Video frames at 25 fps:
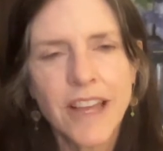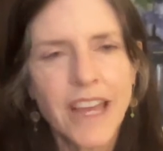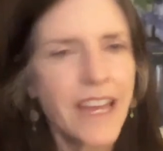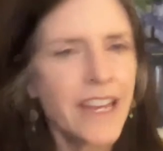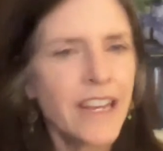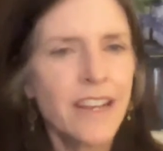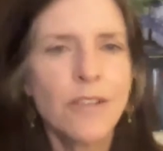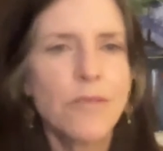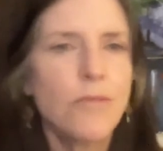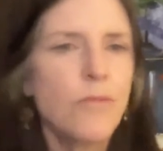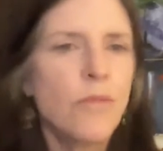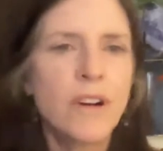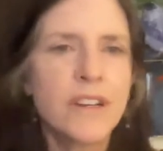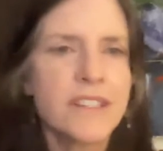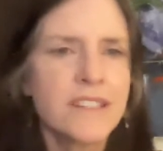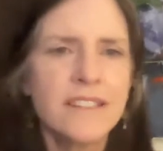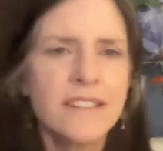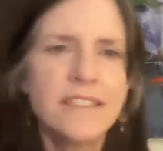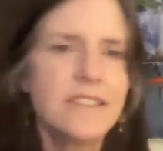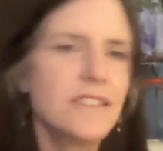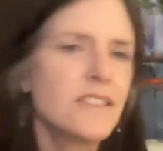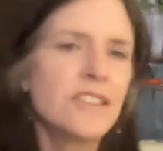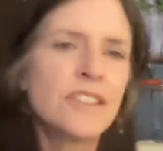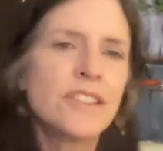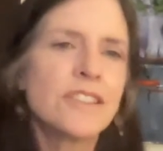And it
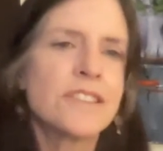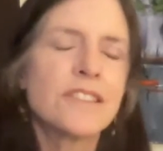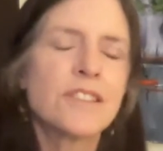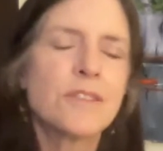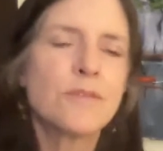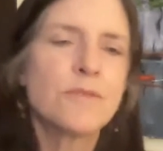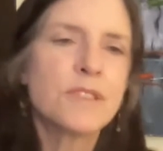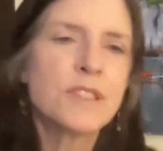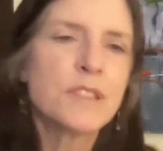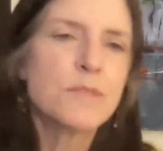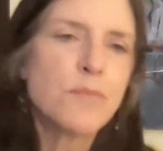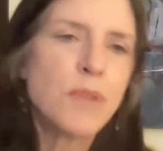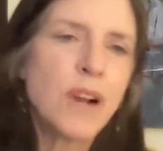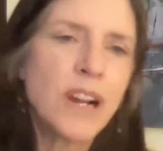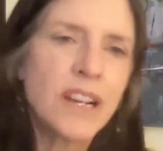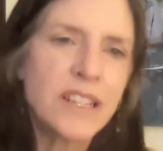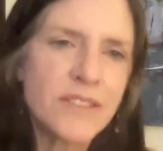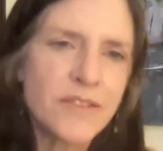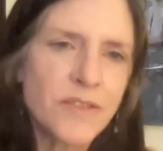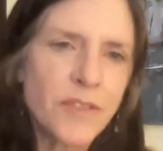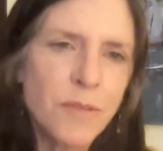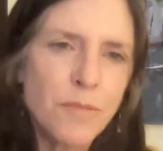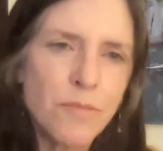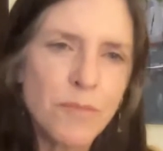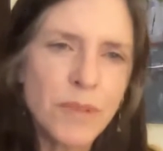wasn't just a
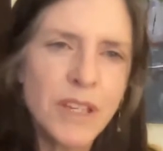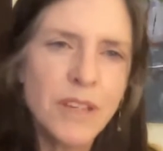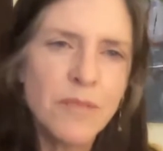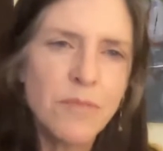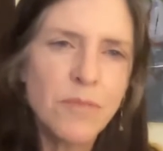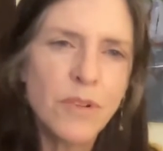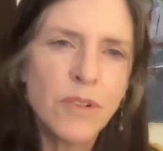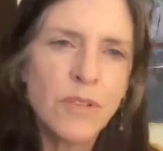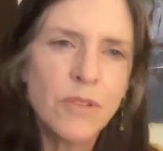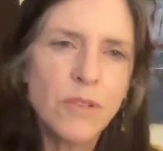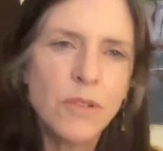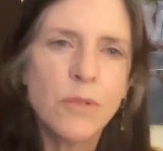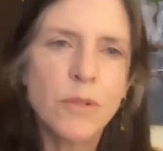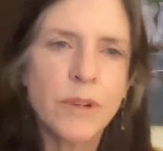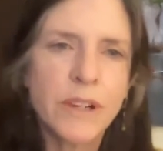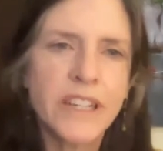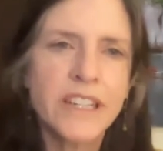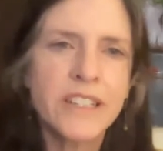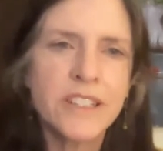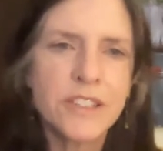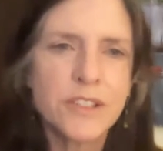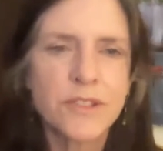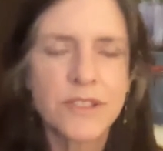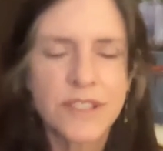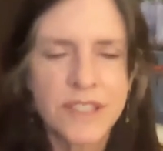response from people who were
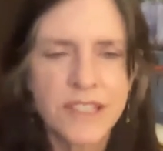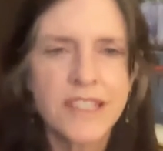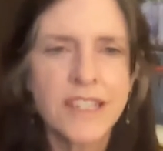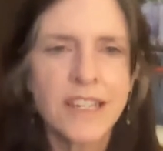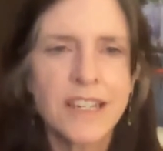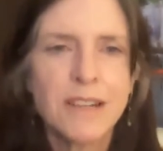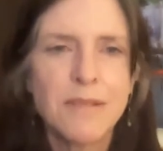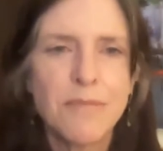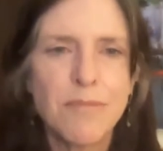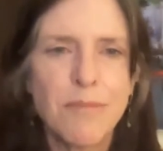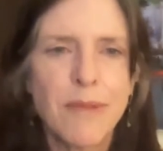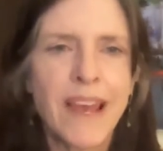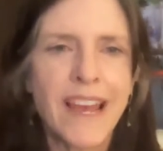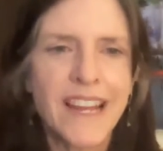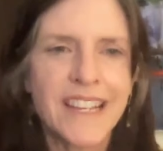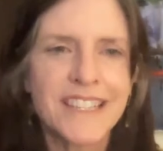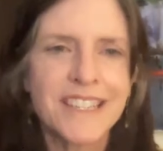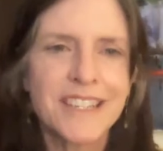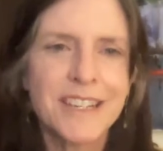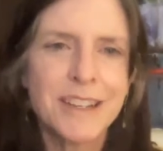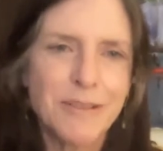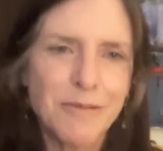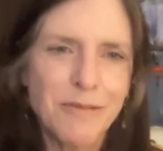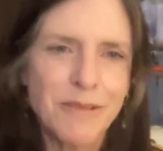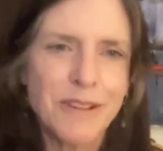interested in
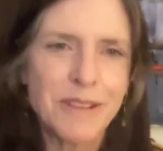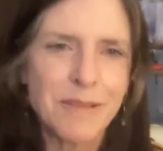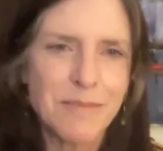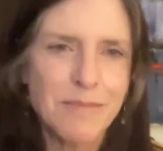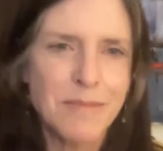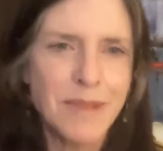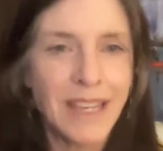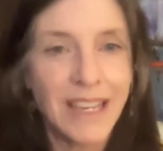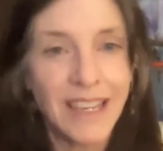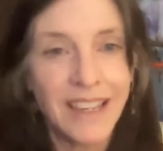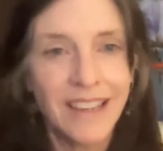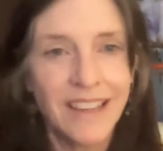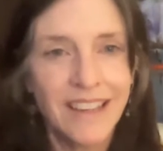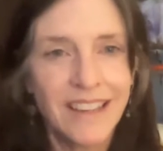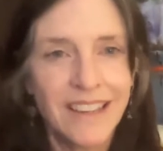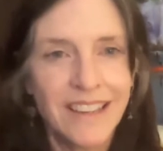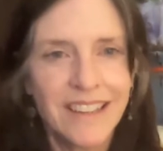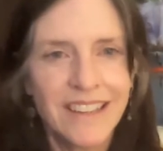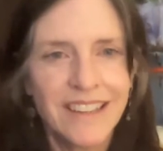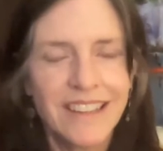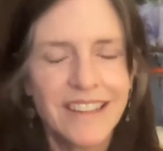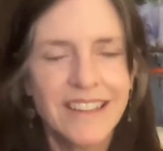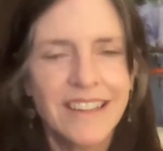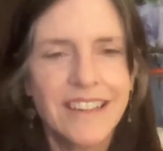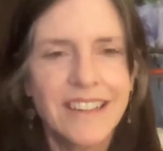matching with me.
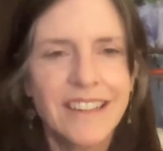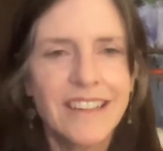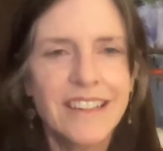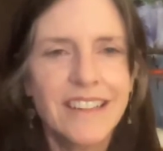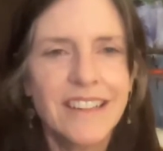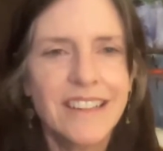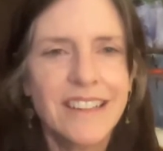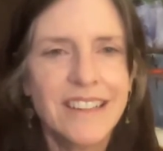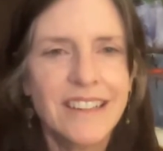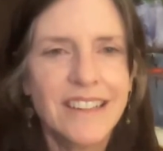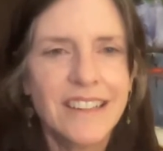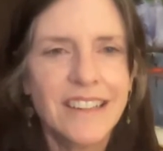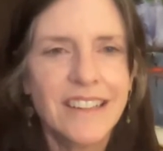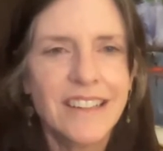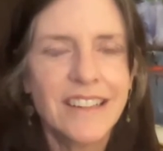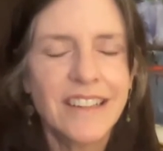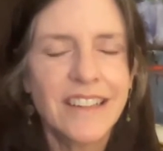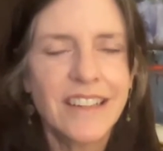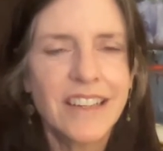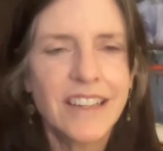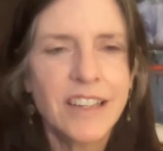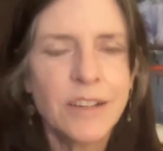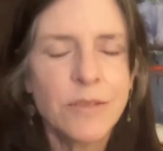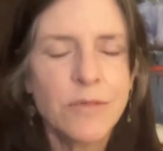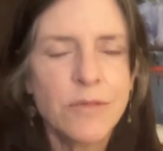
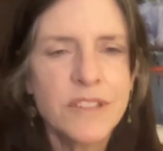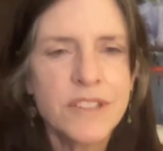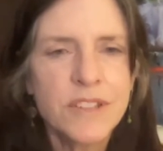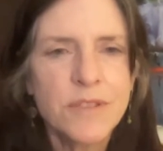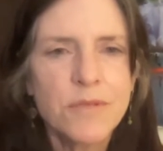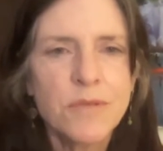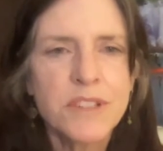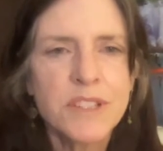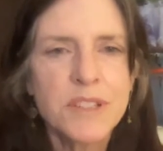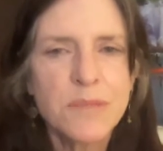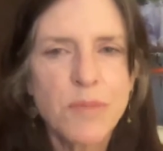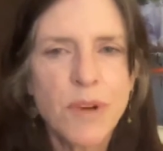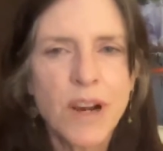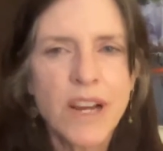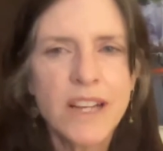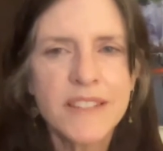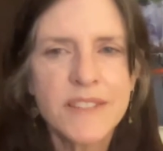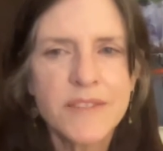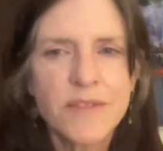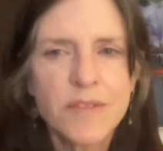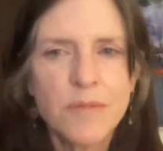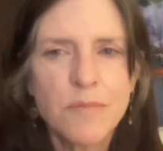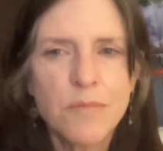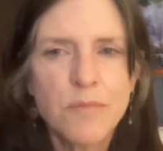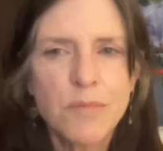It was a
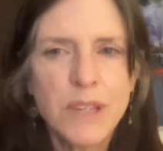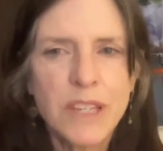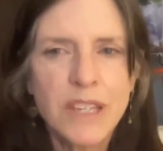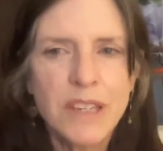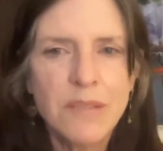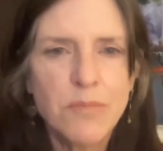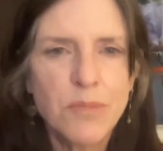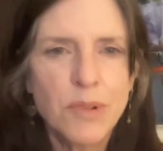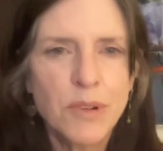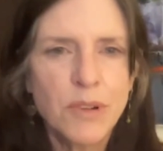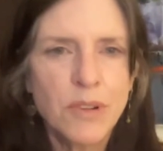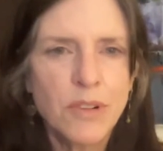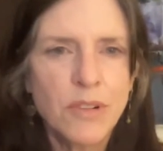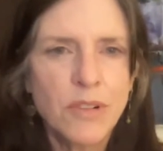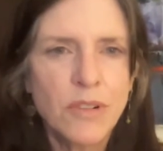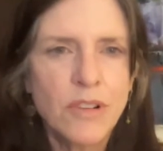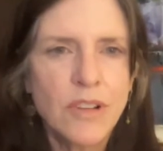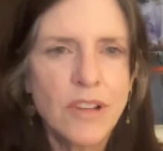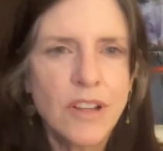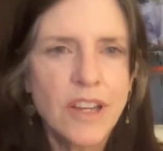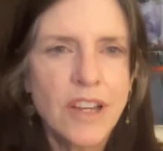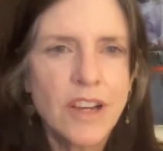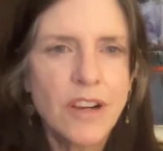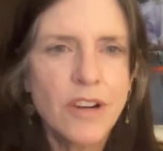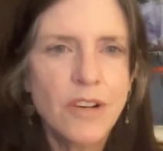response from people
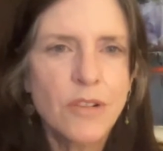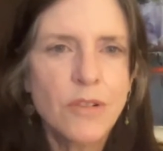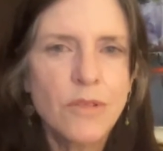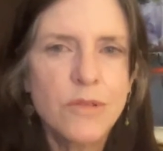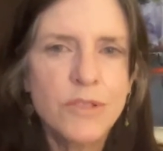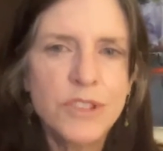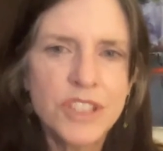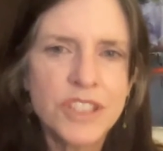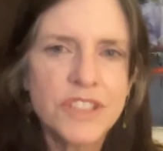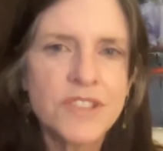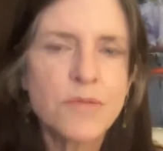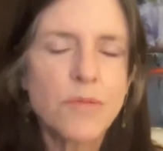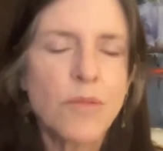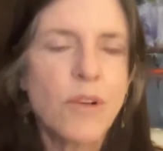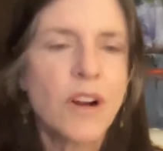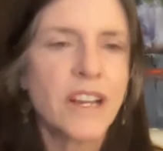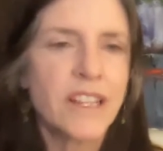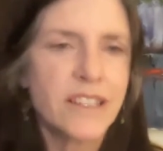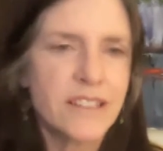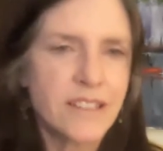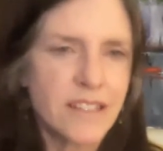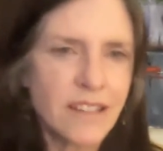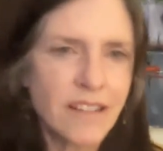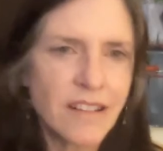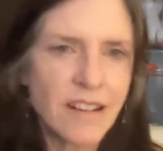who just
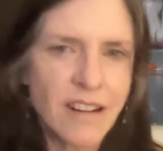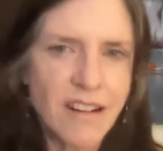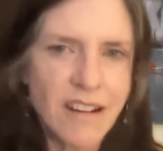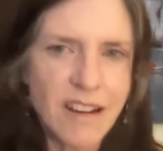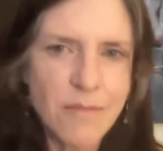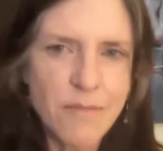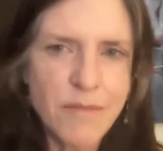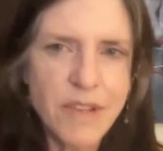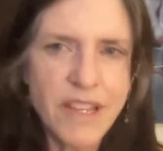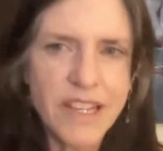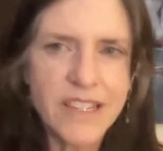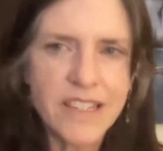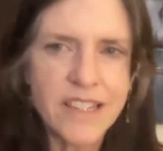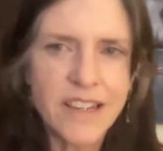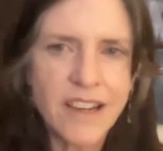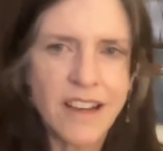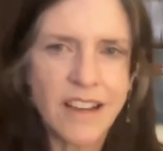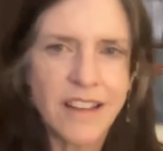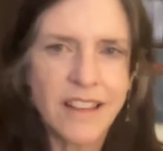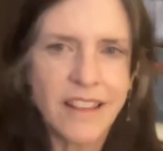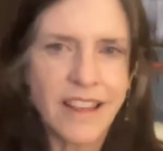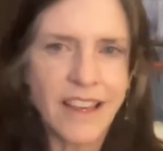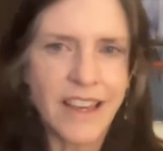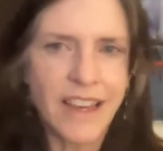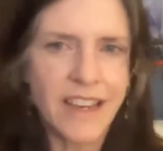wanted to comment
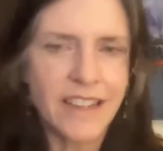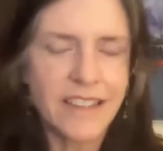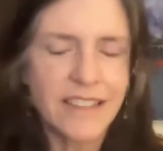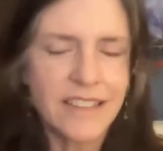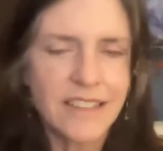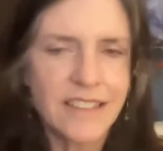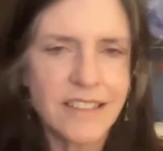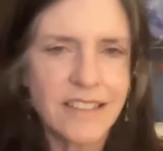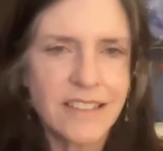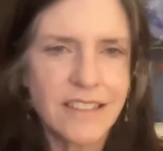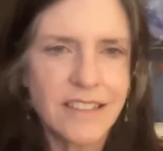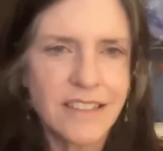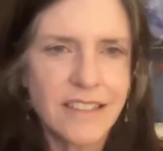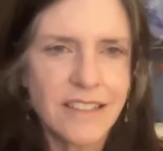on that.